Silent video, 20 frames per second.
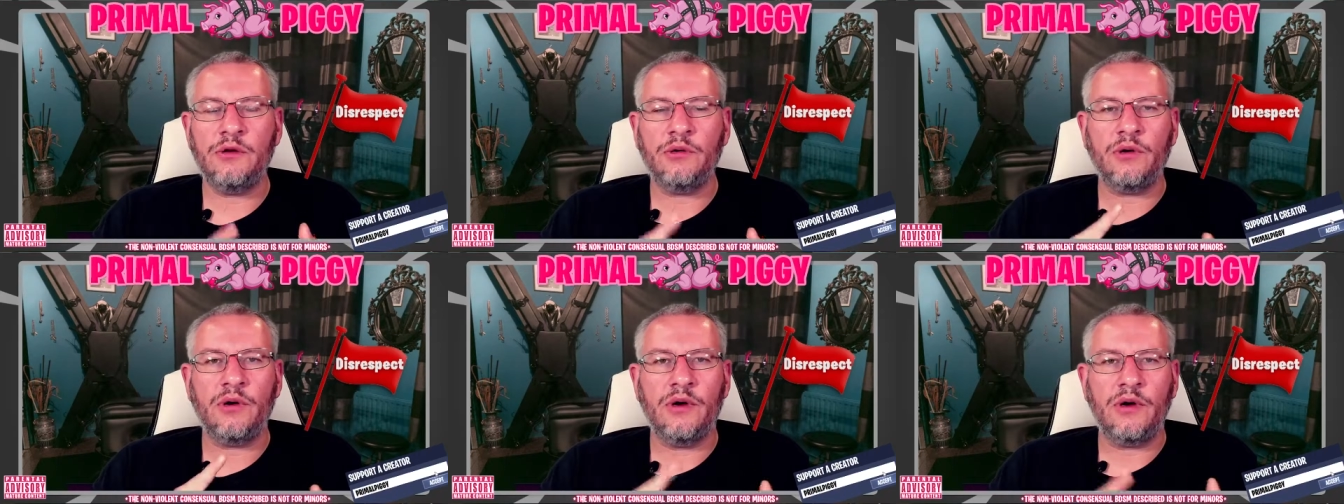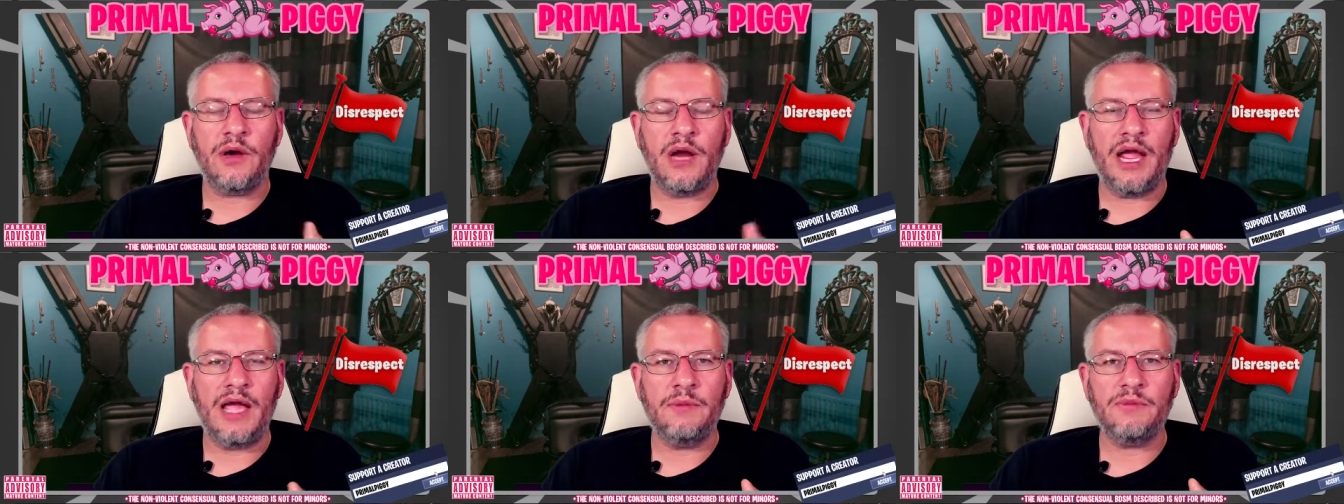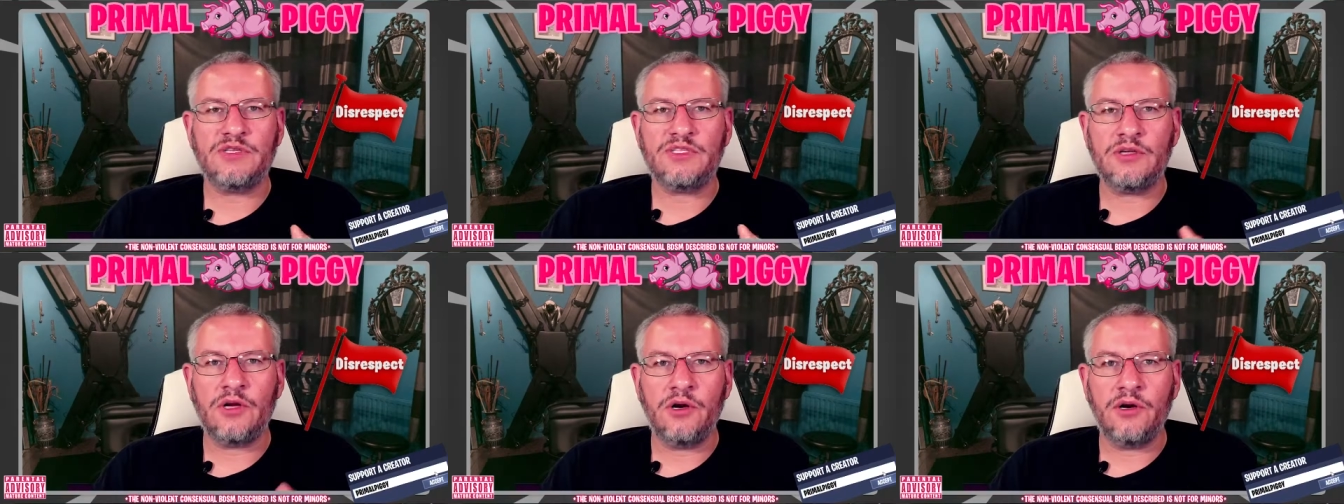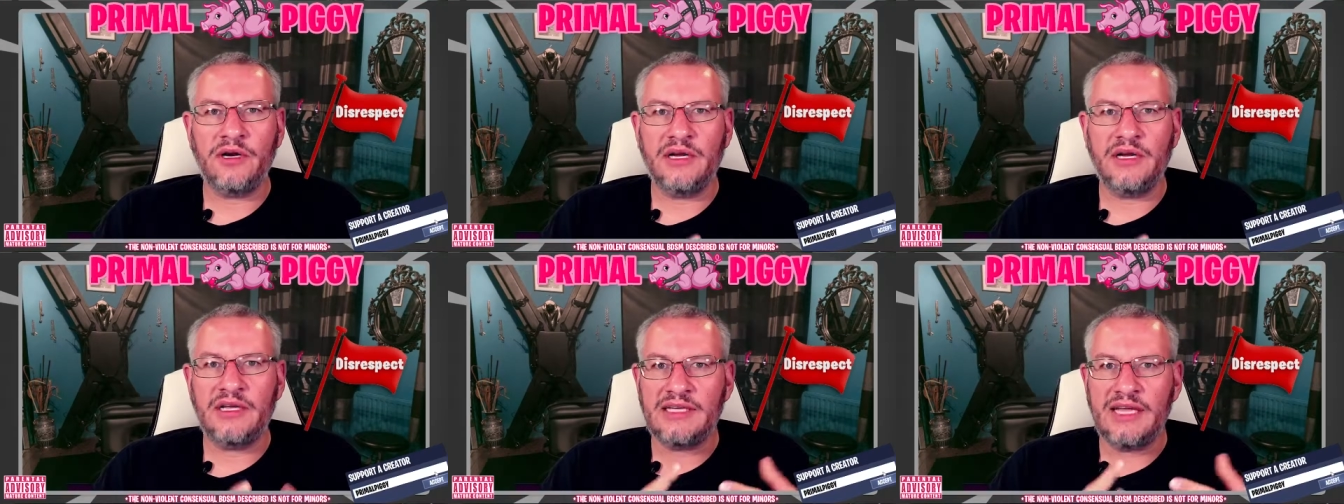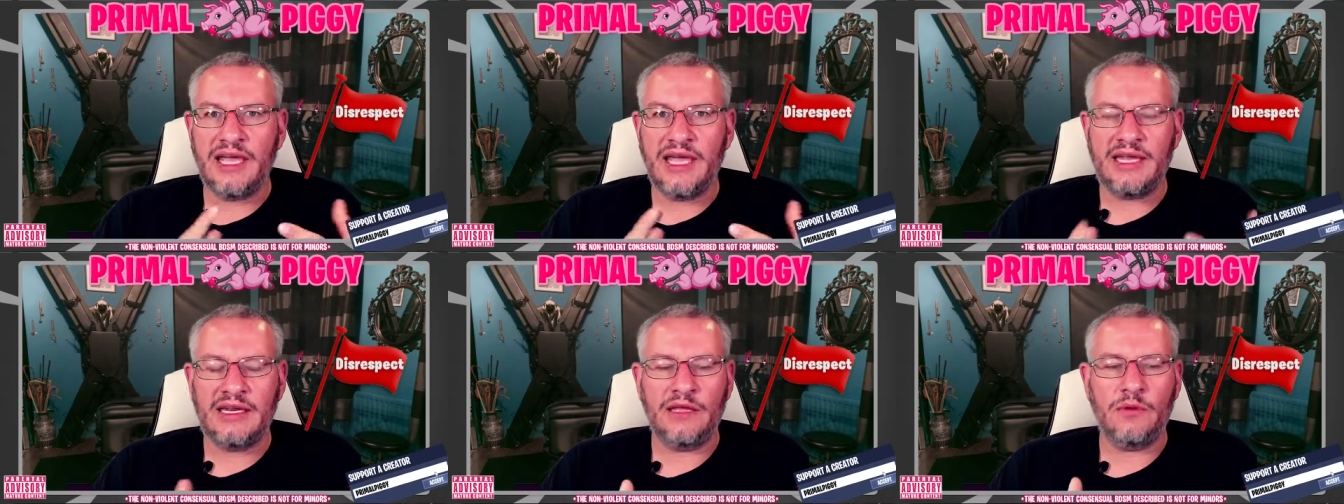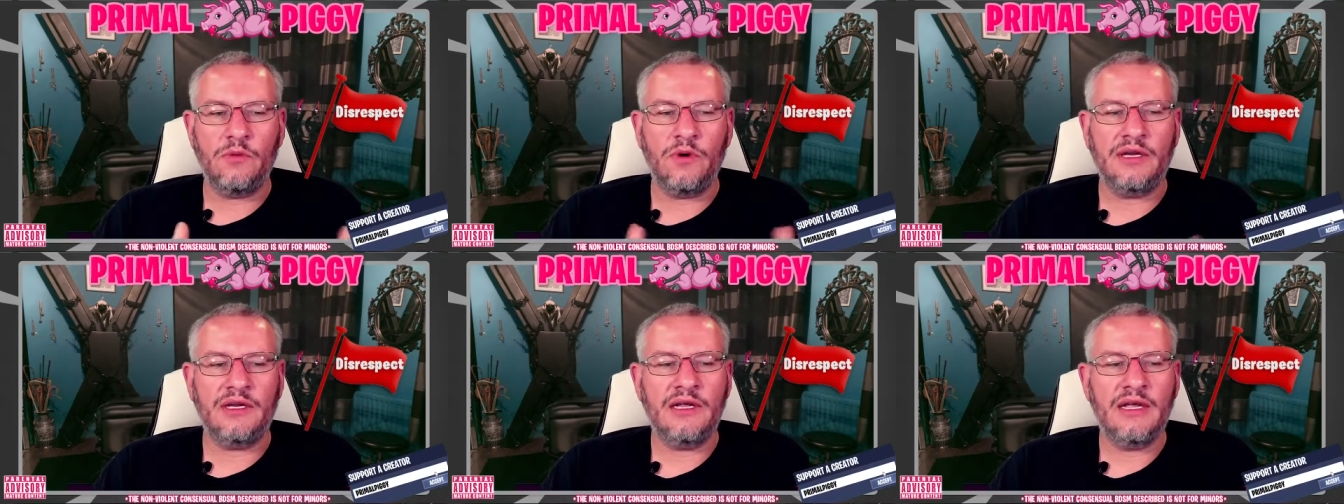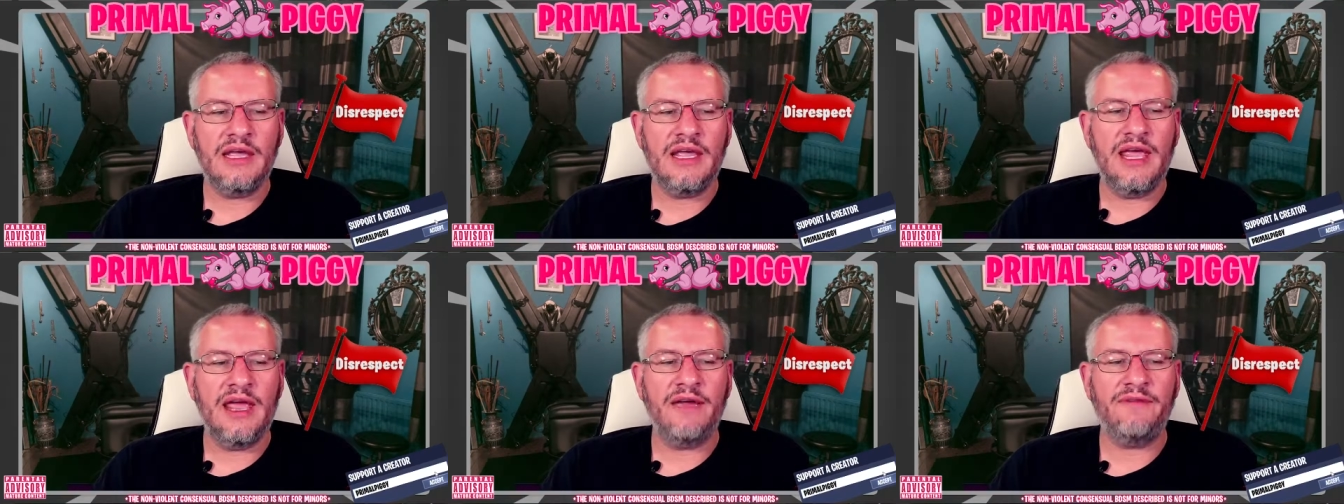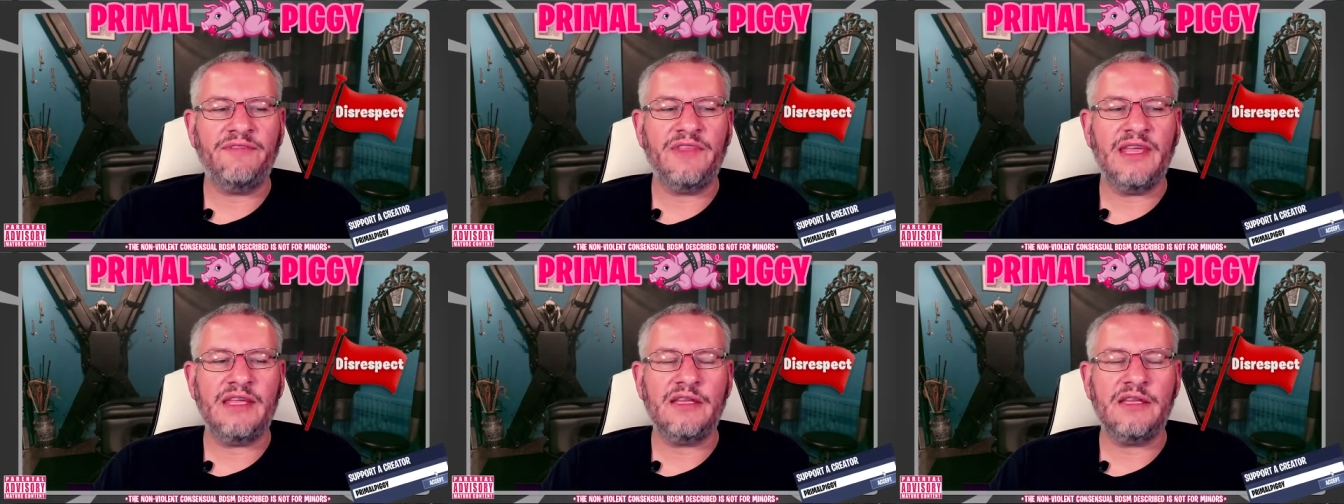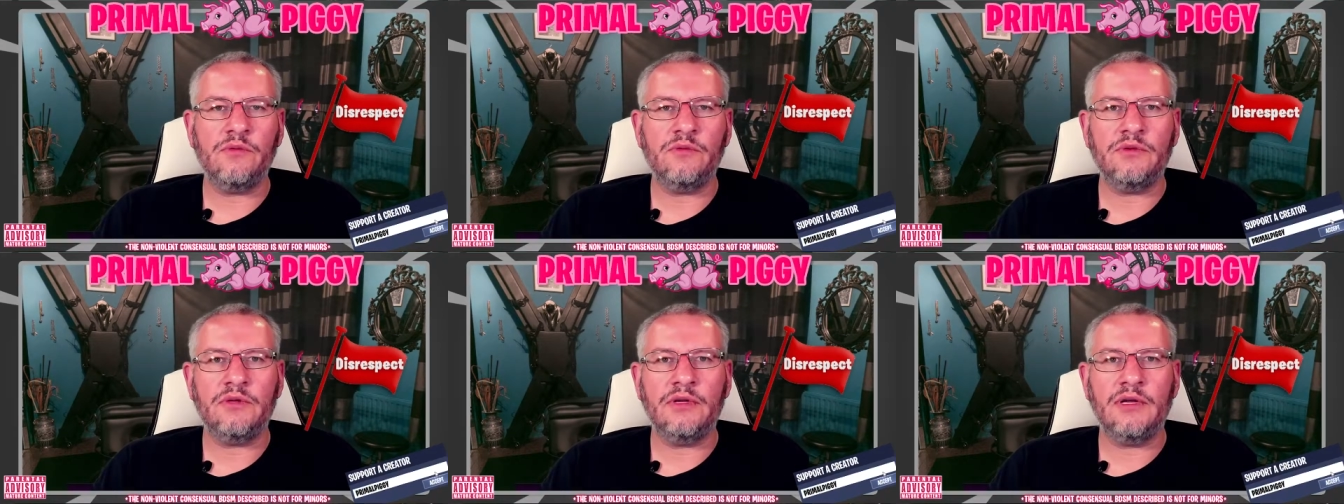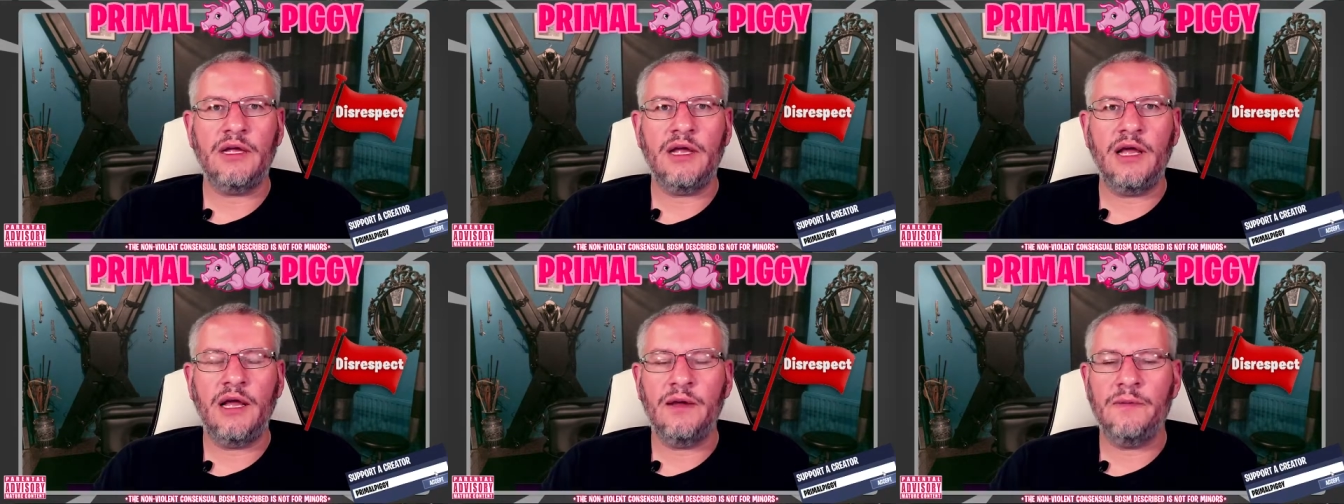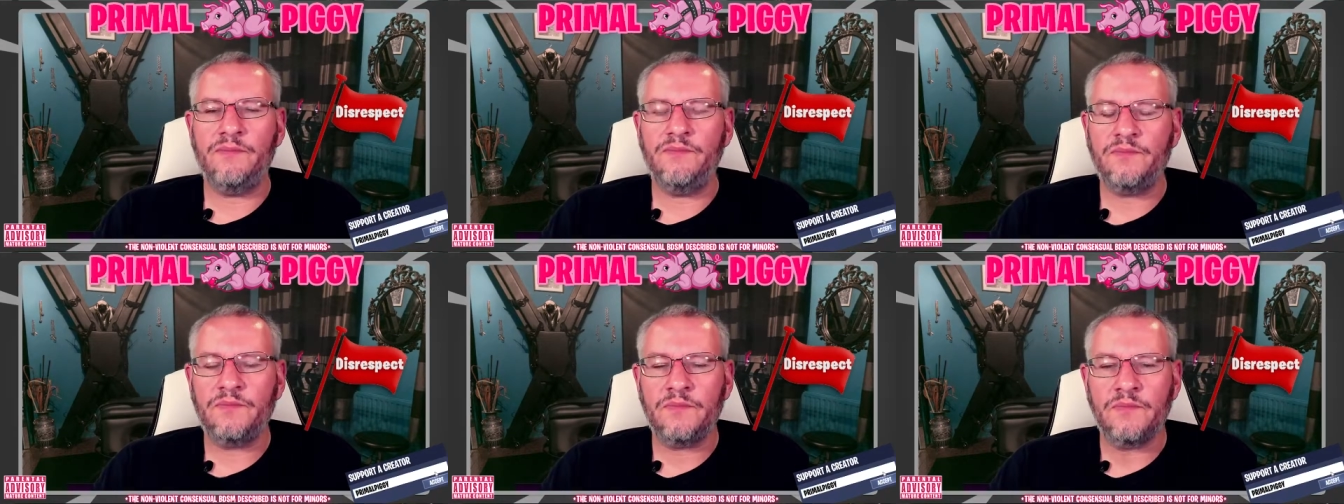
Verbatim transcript: or I'm sorry to anyone. If they don't, um,